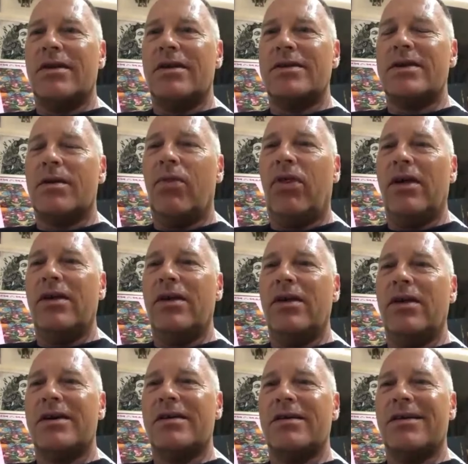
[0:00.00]
There's some uh,
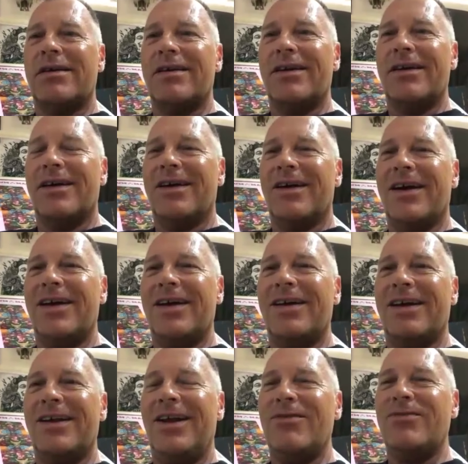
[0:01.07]
things that ah.
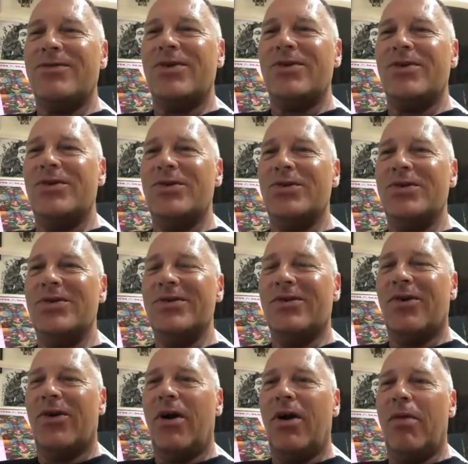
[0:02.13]
I, I love to do, or
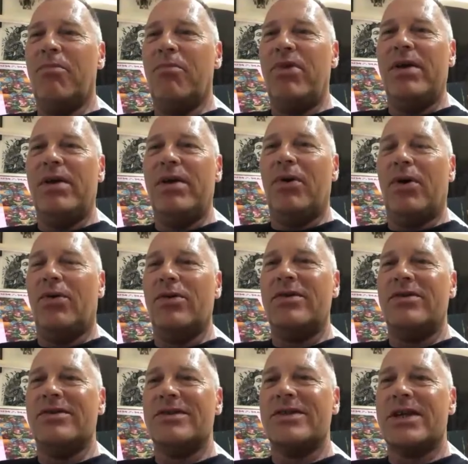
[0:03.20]
a big boat,
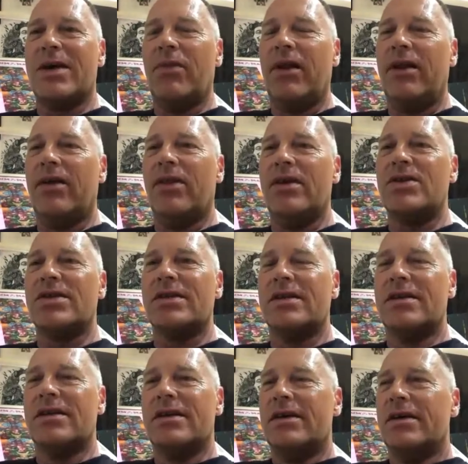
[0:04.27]
something like this.
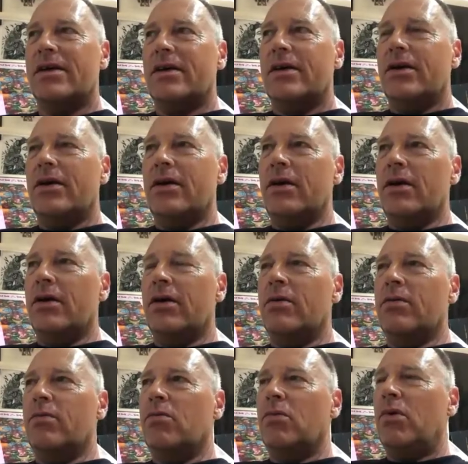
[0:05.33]

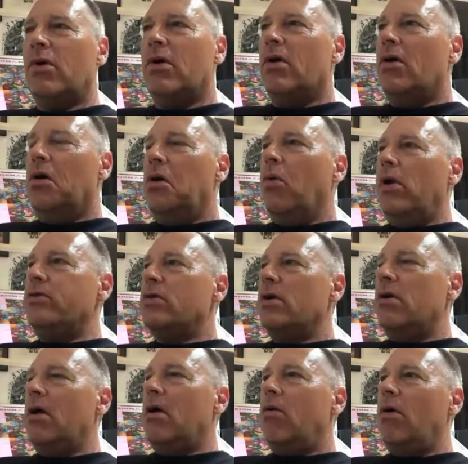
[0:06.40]
Um, well, till
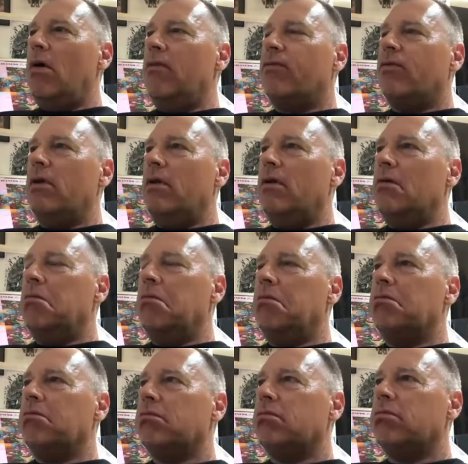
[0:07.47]
now, I've really
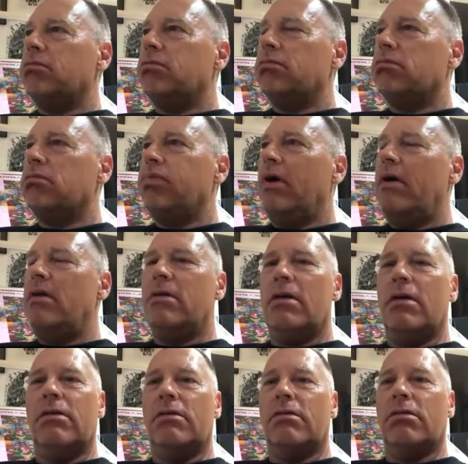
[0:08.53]

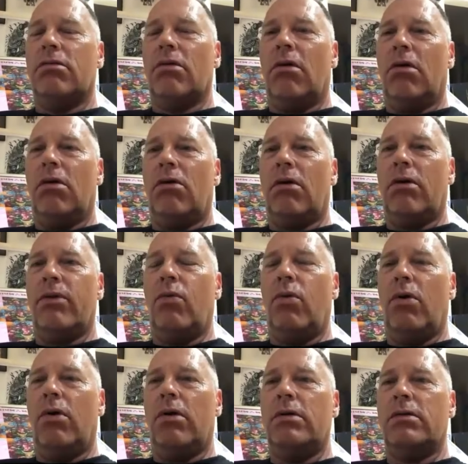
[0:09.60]
painted all around the
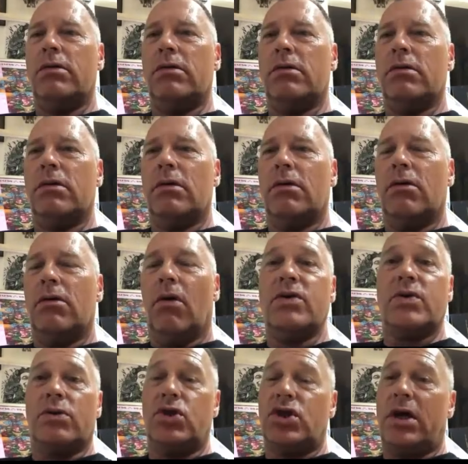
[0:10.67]
world,
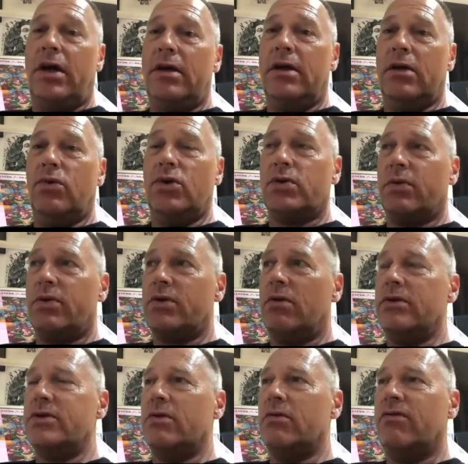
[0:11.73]
also in China, which was
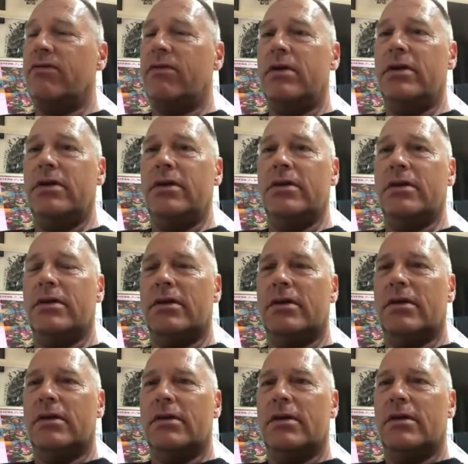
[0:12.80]
also funny.
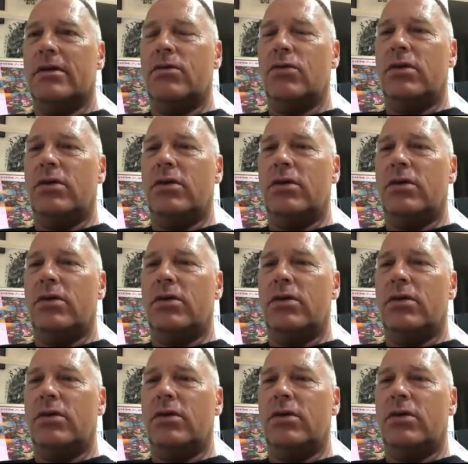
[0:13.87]
Wow.